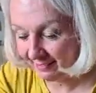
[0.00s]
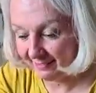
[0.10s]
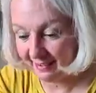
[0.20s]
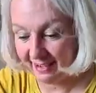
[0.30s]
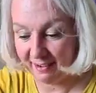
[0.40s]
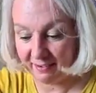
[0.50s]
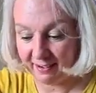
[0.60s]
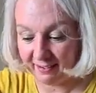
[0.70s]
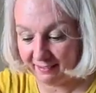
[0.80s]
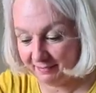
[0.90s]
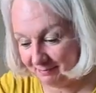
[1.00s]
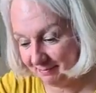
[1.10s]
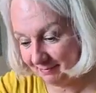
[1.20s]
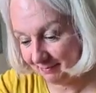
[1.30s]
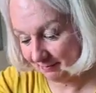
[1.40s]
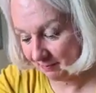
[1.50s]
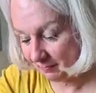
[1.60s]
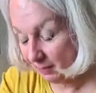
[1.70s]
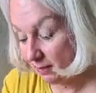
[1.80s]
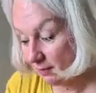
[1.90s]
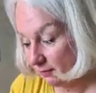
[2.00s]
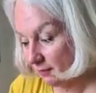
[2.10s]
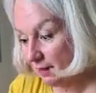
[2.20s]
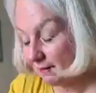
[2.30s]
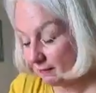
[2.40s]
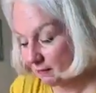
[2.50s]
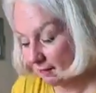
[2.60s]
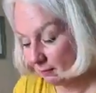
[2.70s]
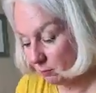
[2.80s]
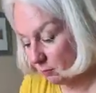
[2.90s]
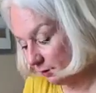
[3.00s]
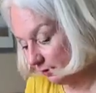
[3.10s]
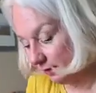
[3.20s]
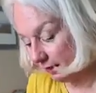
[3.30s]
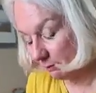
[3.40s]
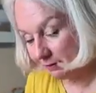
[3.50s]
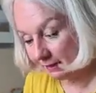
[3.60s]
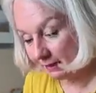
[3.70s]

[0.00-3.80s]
Stanground. So that's one, and I'm